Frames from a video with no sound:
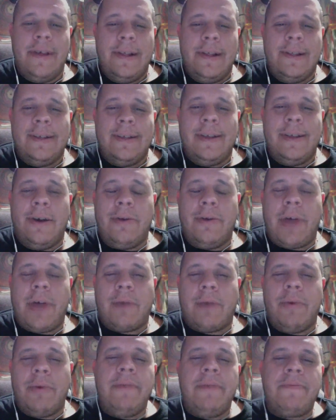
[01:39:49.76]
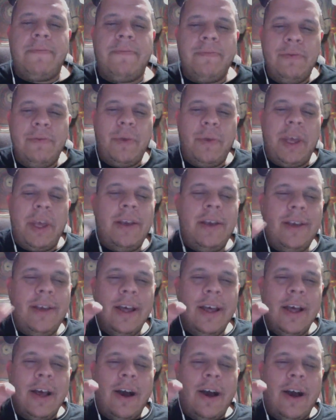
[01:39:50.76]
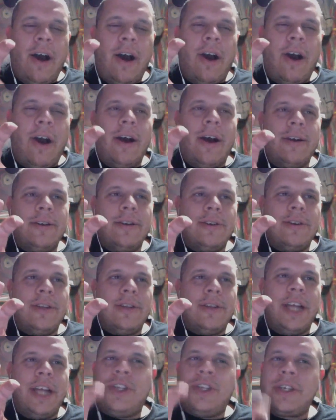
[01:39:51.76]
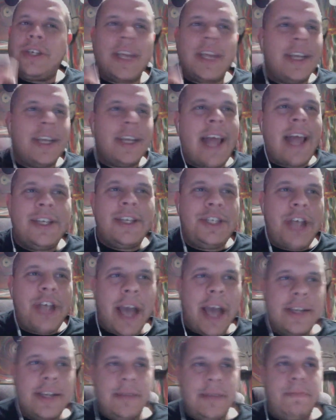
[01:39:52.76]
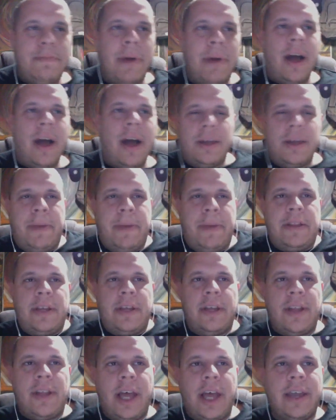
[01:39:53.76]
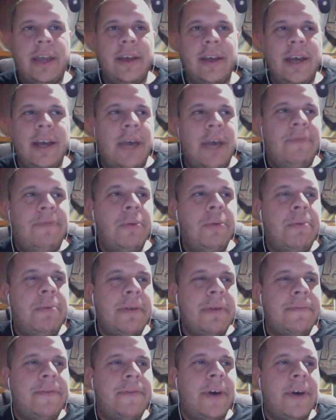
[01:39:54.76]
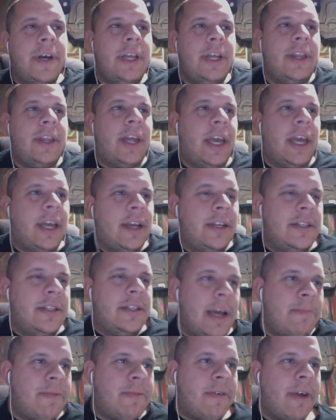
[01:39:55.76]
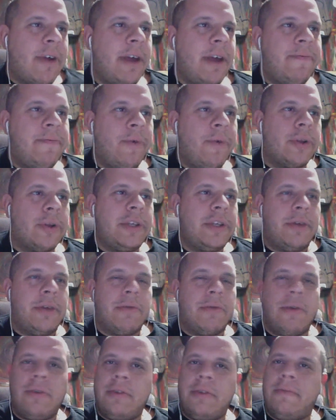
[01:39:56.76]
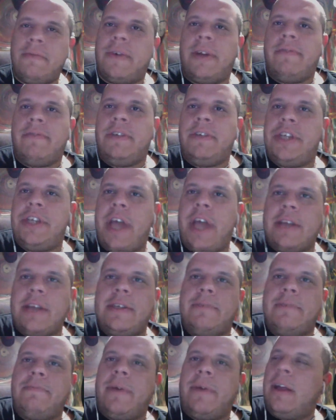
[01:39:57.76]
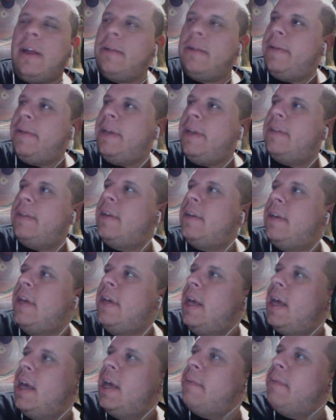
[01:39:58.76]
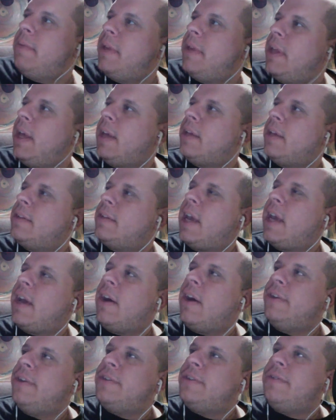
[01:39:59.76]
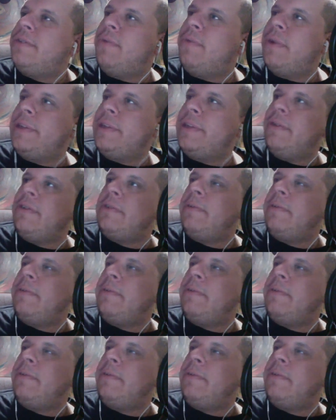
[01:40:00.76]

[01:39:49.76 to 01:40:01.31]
You know, like we are just like that Jackson Pollock painting. Like, if you put a fucking like contemporary 14-year-old in front of a Jackson Pollock painting and be like, take 100 14-year-olds and be